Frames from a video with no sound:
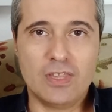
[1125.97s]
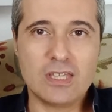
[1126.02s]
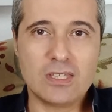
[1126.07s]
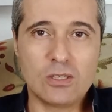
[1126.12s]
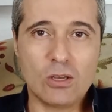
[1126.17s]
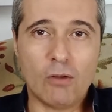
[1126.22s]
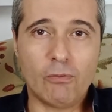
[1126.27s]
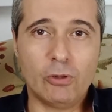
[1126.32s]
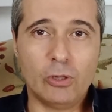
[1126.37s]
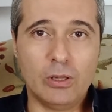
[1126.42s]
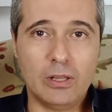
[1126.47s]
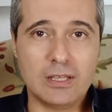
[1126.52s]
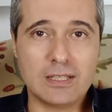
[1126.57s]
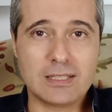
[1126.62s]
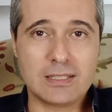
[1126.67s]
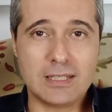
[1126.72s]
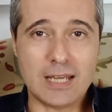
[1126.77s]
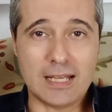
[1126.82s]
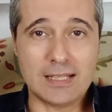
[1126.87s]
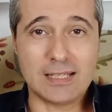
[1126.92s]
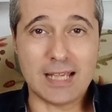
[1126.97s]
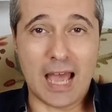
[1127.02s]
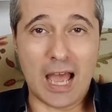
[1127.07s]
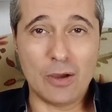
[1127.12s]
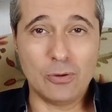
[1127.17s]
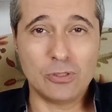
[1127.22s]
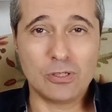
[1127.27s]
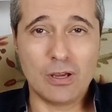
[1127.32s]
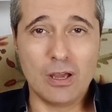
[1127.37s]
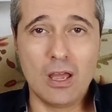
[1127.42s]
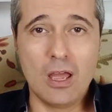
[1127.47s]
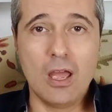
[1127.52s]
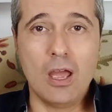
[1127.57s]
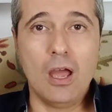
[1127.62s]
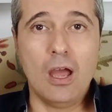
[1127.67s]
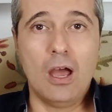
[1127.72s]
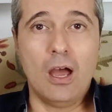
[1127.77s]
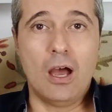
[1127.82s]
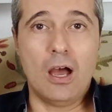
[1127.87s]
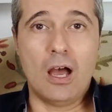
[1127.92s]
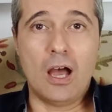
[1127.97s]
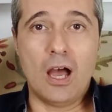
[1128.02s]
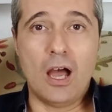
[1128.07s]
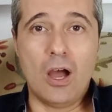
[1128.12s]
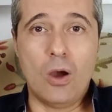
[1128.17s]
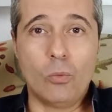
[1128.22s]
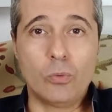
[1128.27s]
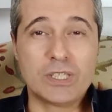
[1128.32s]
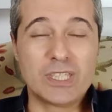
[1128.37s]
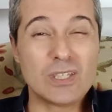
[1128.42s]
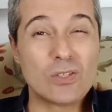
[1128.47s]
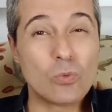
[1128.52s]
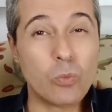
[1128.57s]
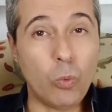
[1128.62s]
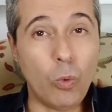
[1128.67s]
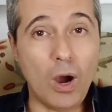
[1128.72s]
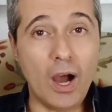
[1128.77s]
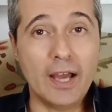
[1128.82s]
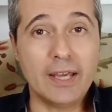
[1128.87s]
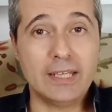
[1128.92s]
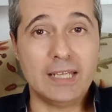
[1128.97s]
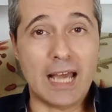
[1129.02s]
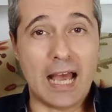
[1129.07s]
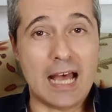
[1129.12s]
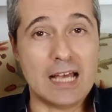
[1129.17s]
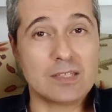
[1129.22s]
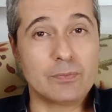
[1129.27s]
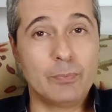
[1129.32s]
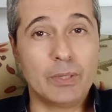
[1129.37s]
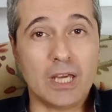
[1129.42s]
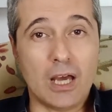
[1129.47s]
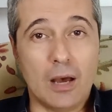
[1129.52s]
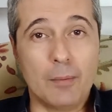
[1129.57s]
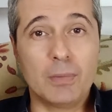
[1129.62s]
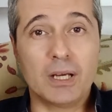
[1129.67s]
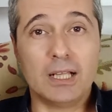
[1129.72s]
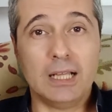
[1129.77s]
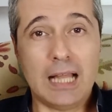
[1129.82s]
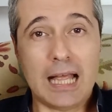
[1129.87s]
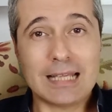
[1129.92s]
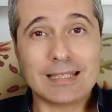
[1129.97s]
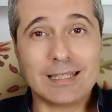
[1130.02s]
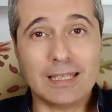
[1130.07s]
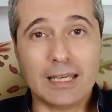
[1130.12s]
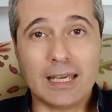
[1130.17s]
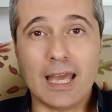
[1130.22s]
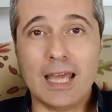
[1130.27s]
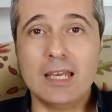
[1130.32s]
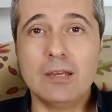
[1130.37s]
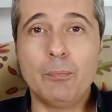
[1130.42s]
This novel stands out, uh, which is why it has become a classic,